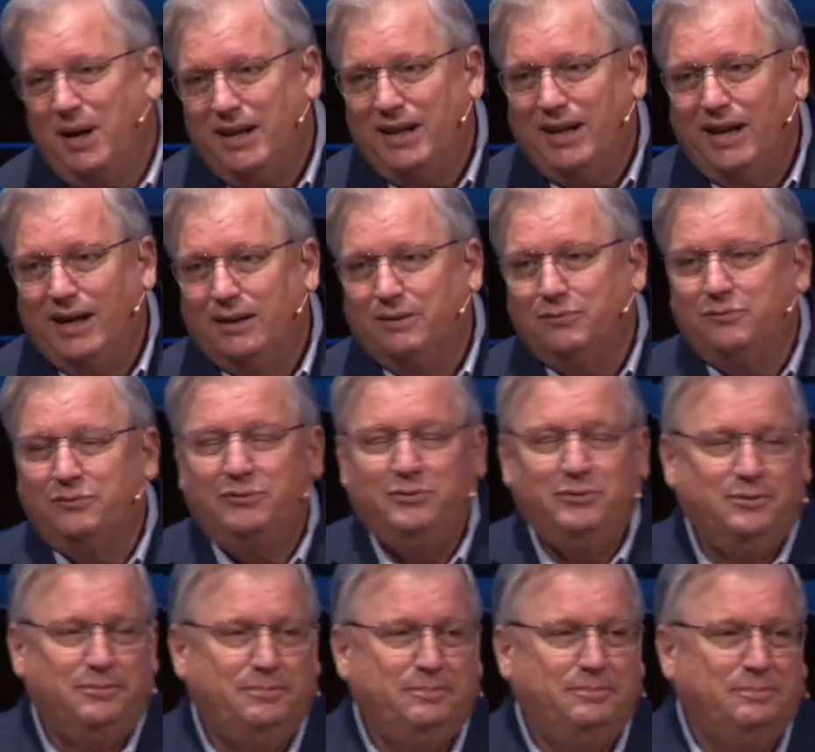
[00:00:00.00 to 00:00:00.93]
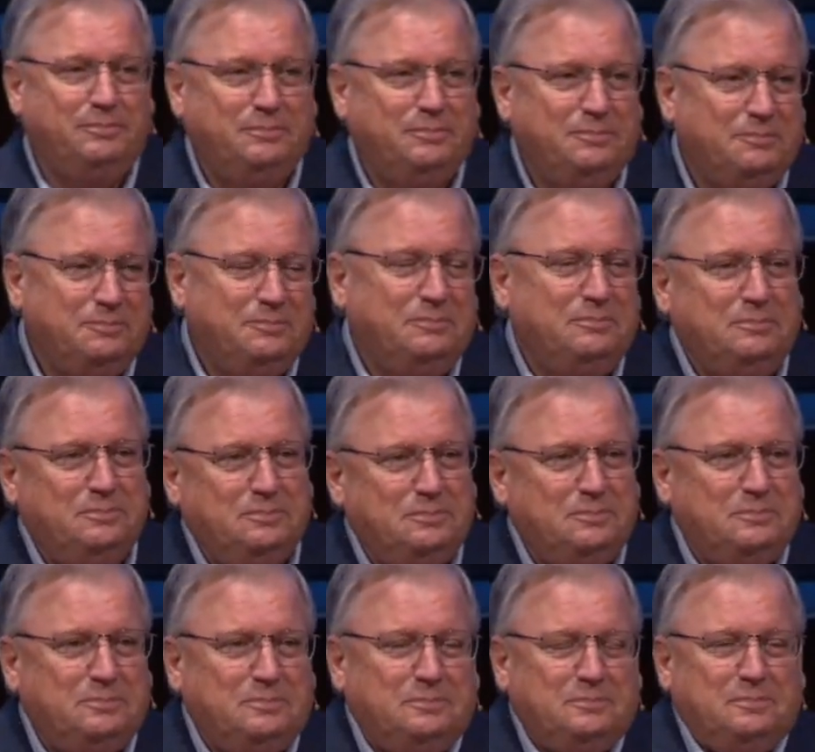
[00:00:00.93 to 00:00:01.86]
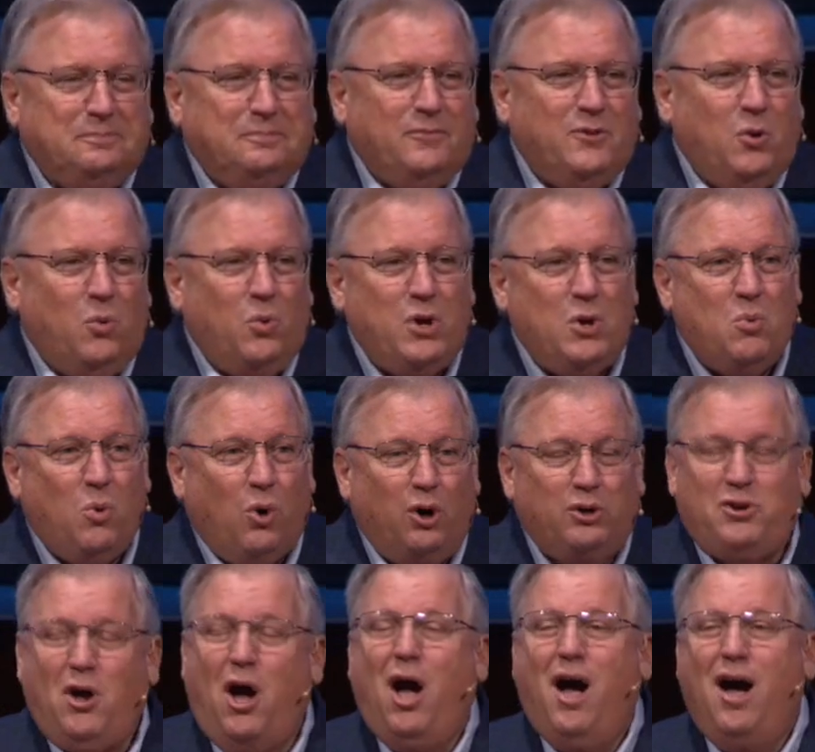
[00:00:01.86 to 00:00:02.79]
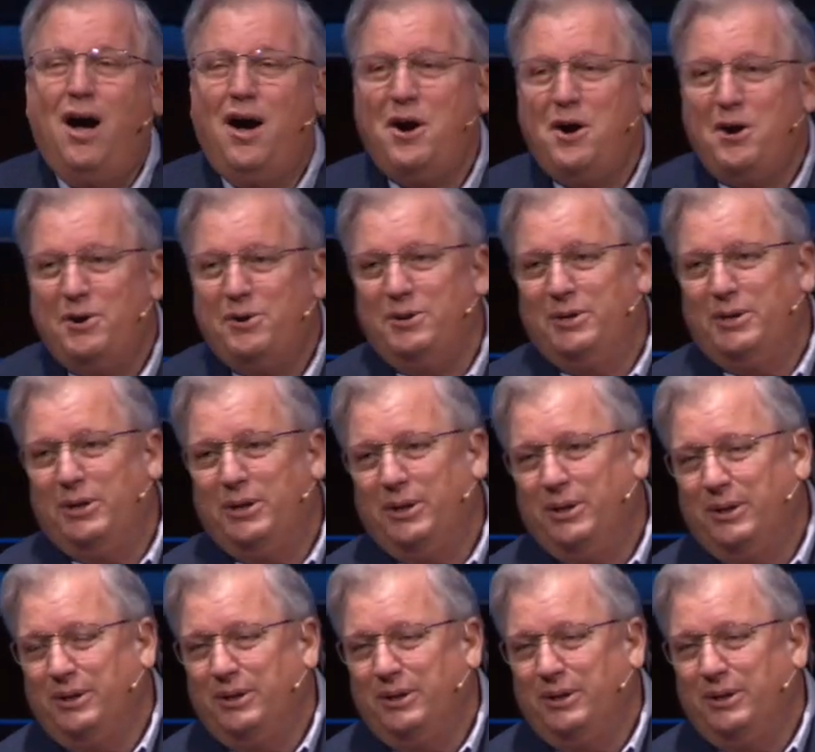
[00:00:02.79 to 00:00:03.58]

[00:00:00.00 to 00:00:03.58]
my life. We worked hard